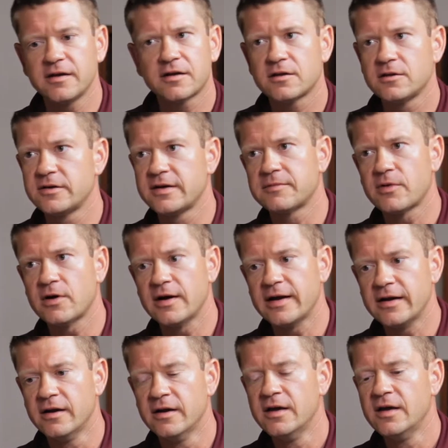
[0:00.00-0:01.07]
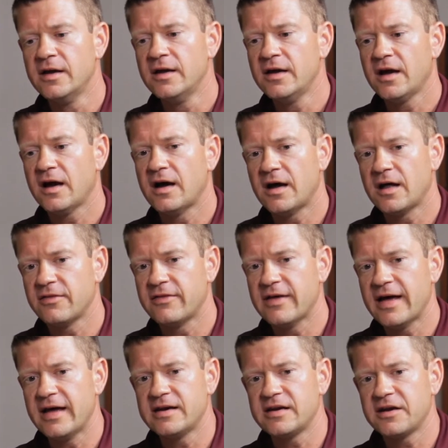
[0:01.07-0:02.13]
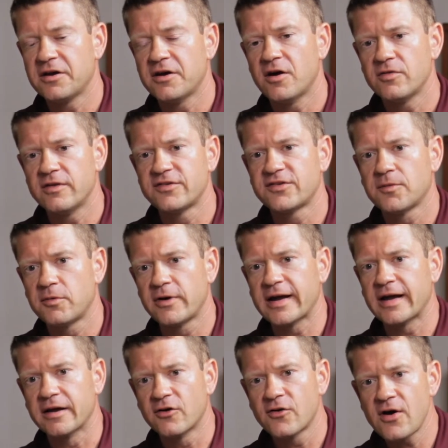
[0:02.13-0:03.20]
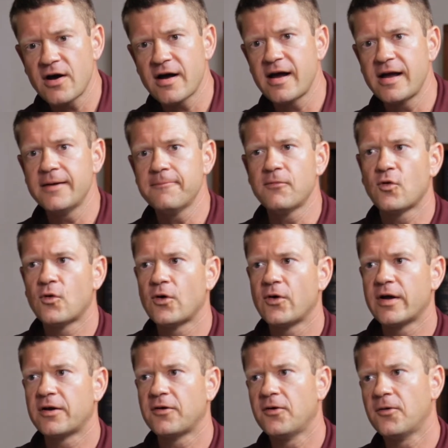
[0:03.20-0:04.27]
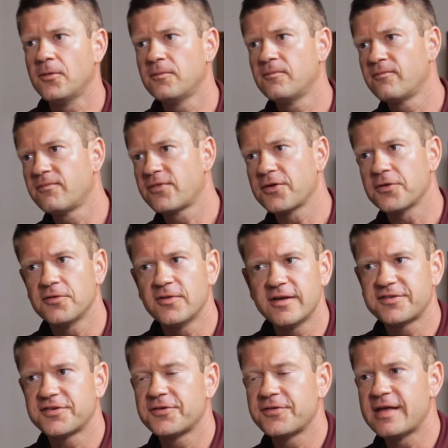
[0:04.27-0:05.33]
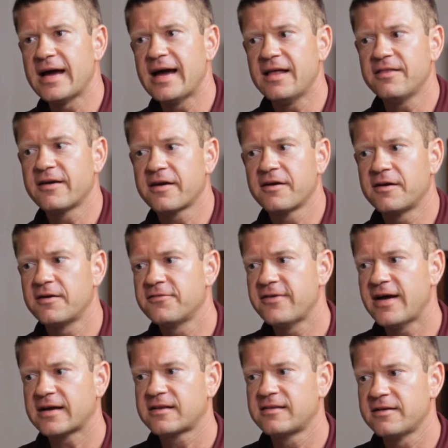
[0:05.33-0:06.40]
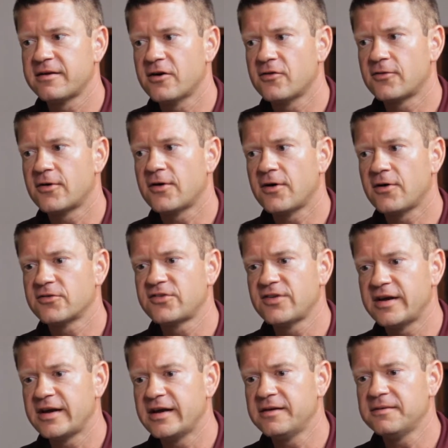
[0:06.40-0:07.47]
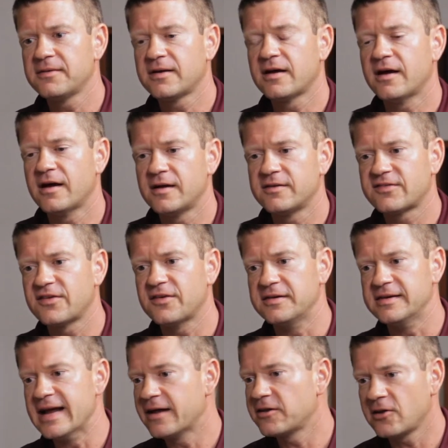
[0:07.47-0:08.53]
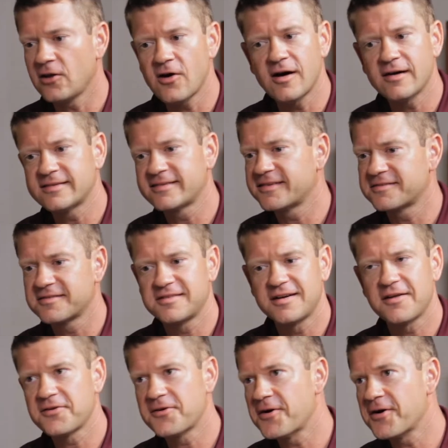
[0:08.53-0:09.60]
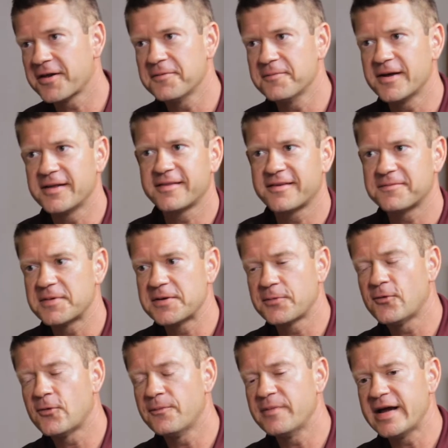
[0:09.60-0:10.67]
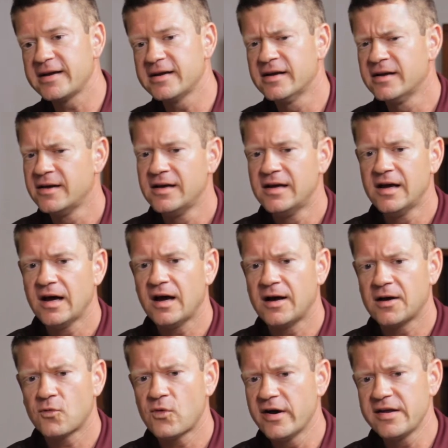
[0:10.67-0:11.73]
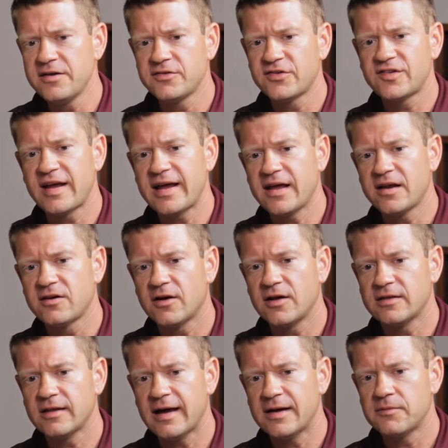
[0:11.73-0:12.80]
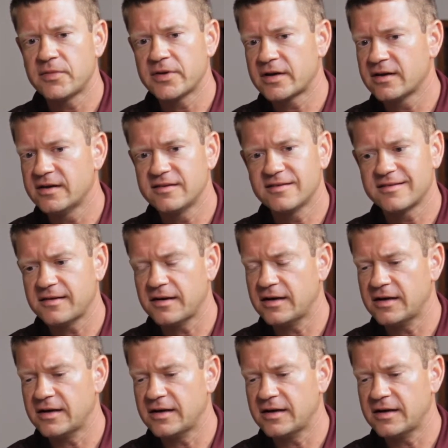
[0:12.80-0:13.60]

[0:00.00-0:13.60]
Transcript: including Bryan, that, this will bring in crime or it'll do this or that could affect the overall city. It's a net loss is another argument that people will make. Where do you stand on that? Because